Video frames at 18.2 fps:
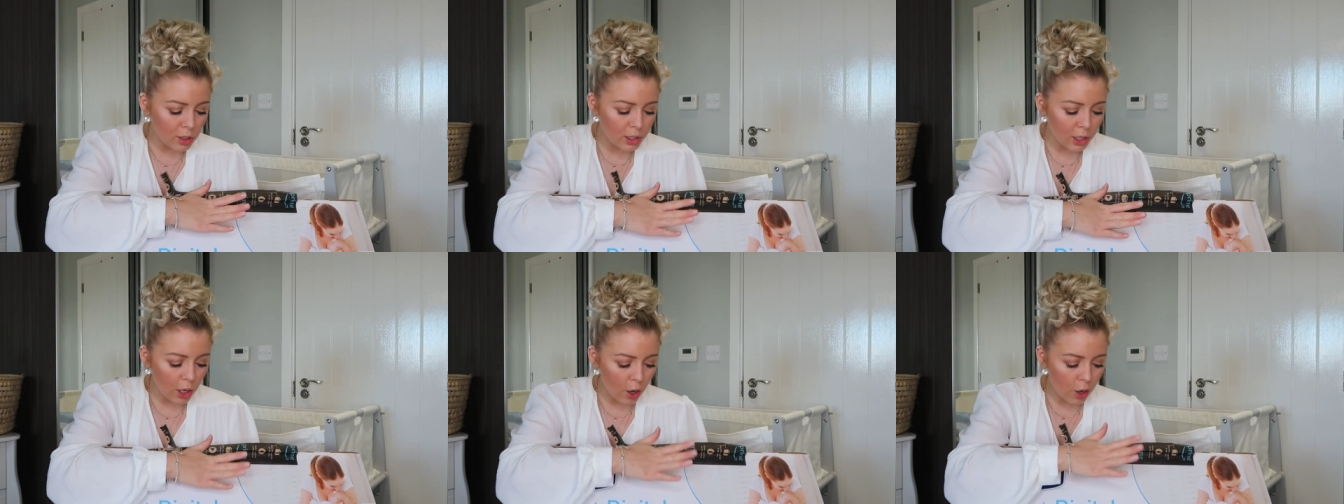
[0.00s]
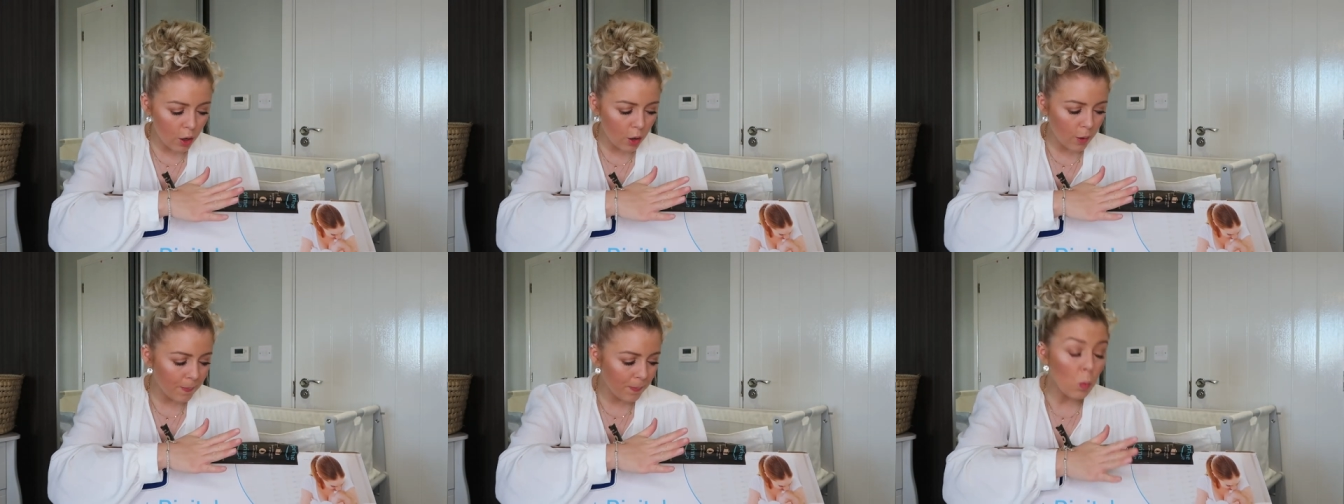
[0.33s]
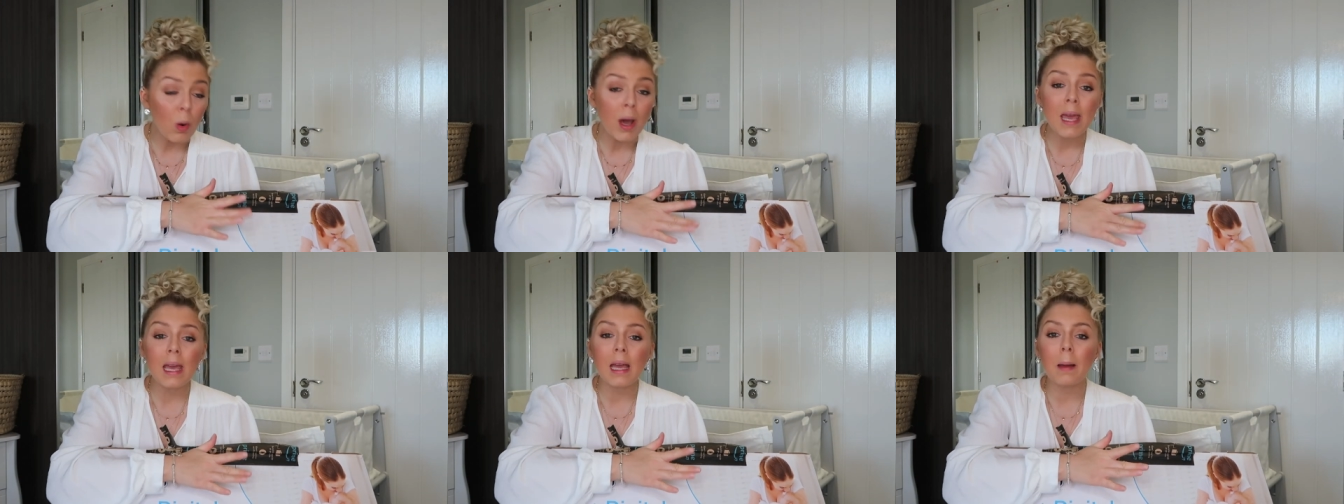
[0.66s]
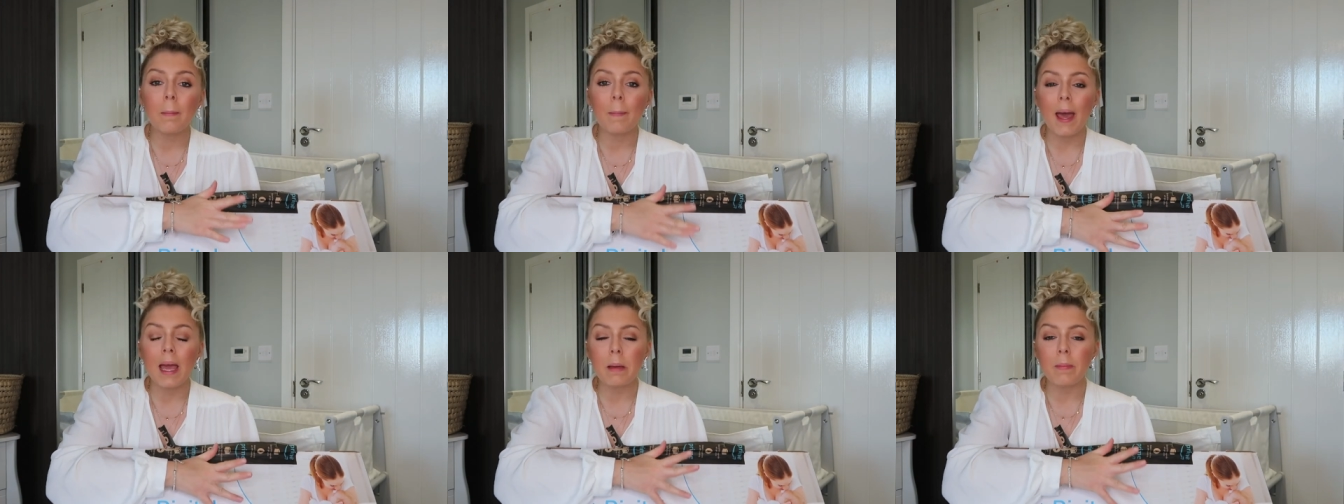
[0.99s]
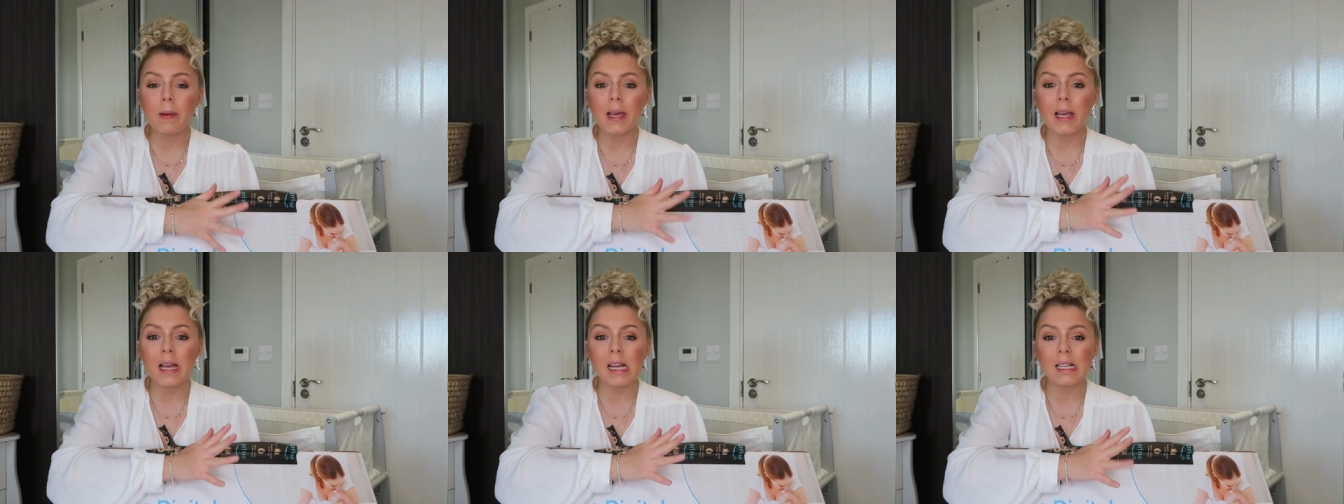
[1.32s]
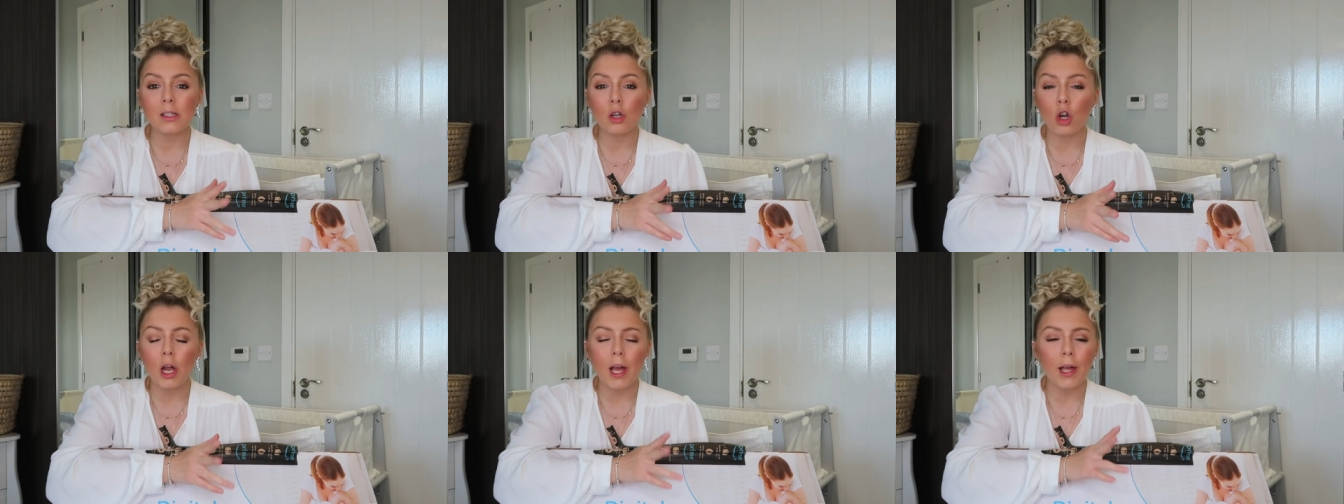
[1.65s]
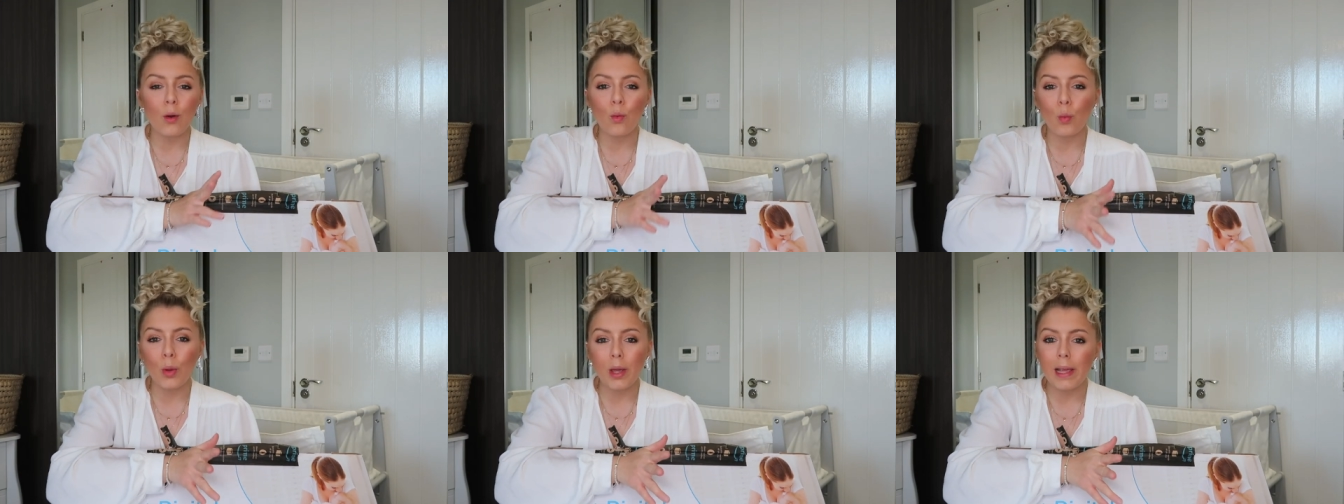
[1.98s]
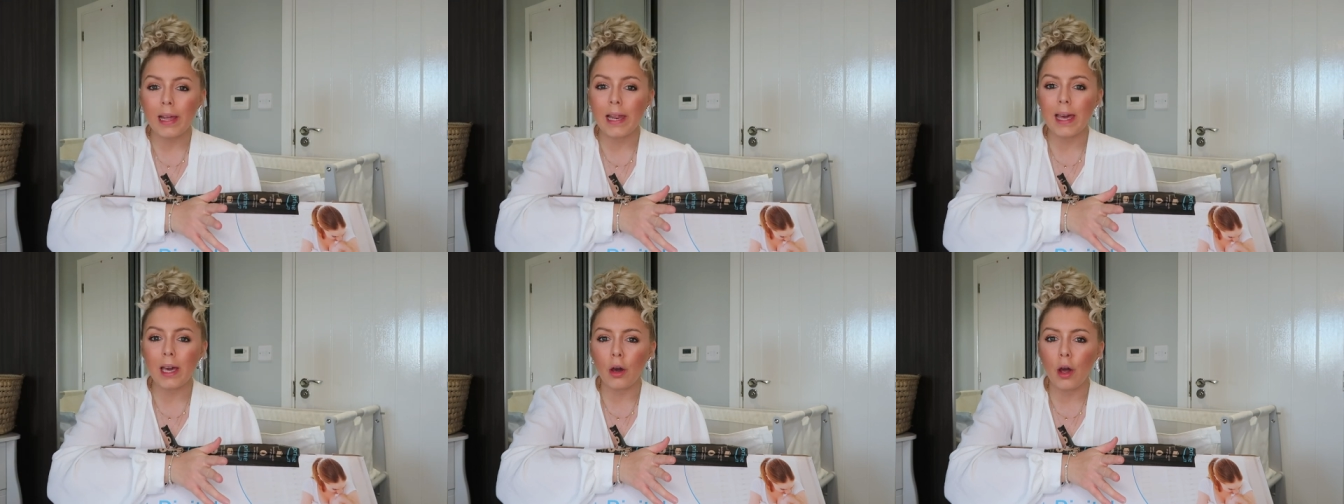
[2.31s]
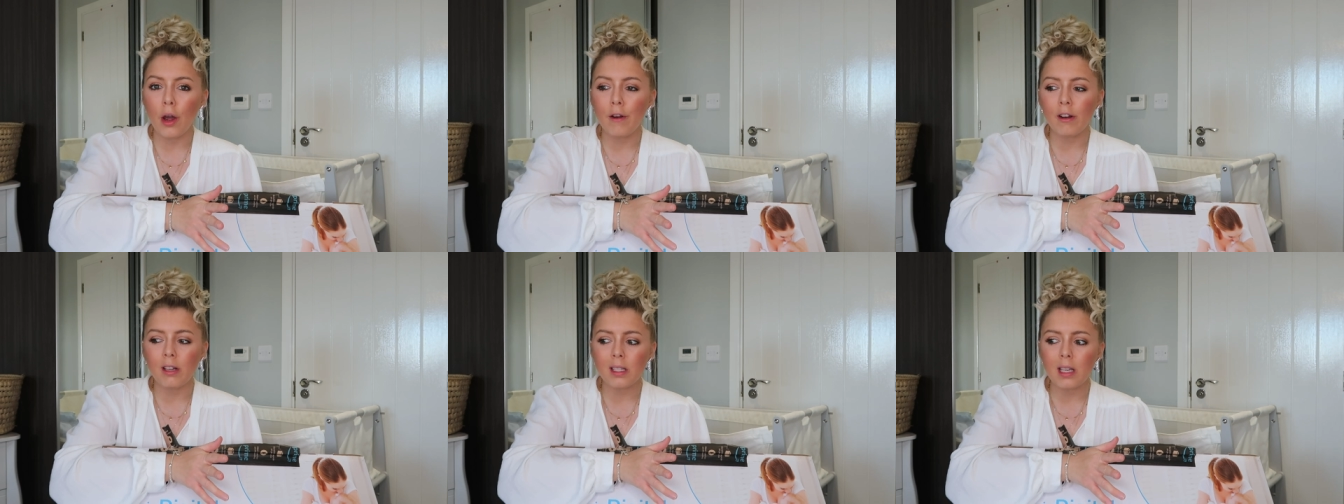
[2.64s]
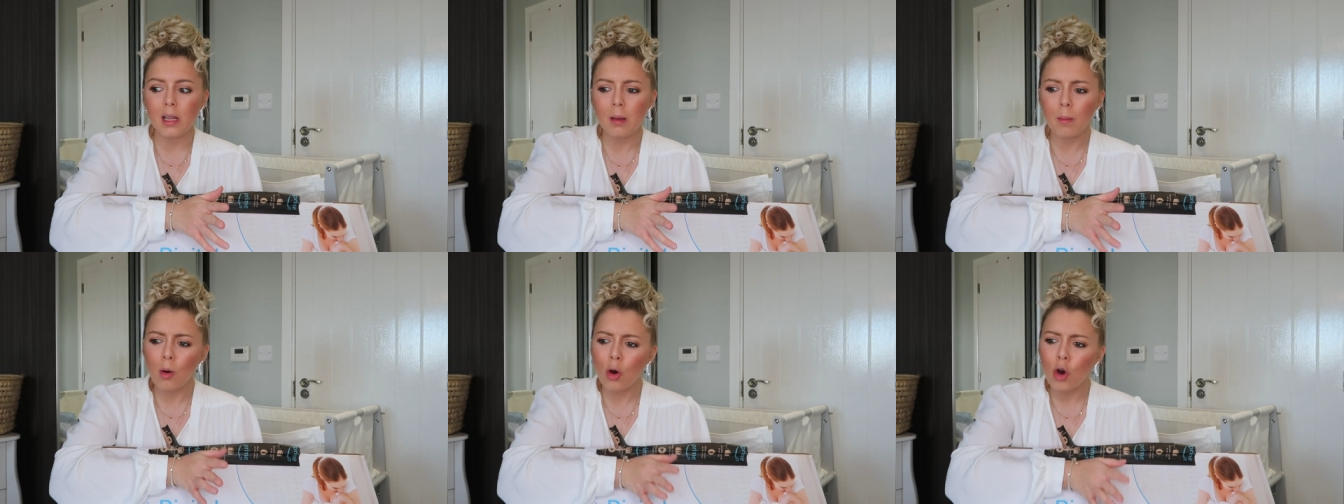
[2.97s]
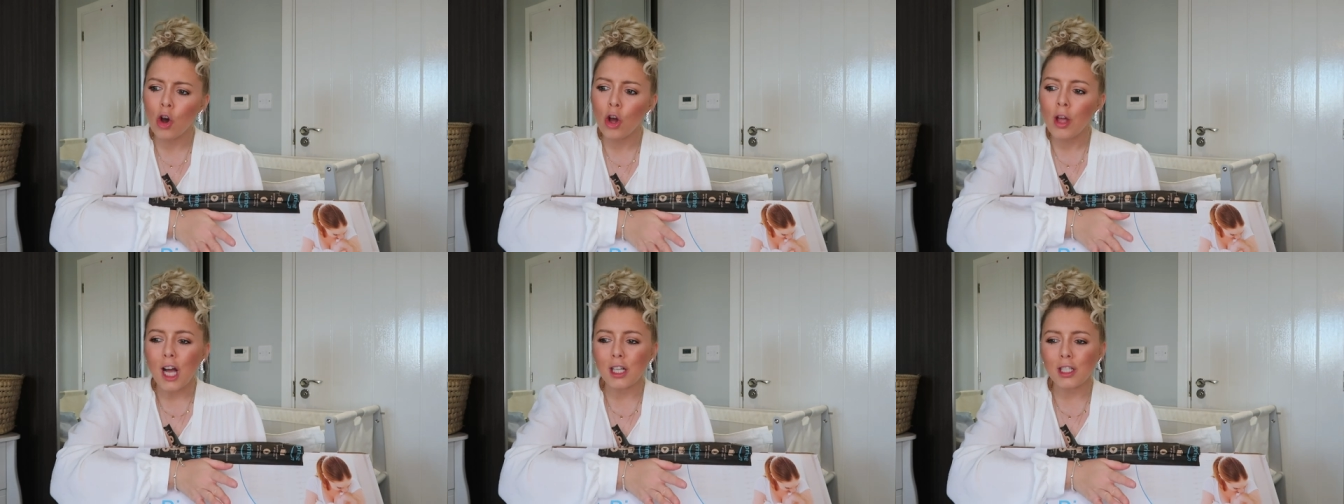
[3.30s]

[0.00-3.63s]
so weighing baby is not like a weekly occurrence anymore.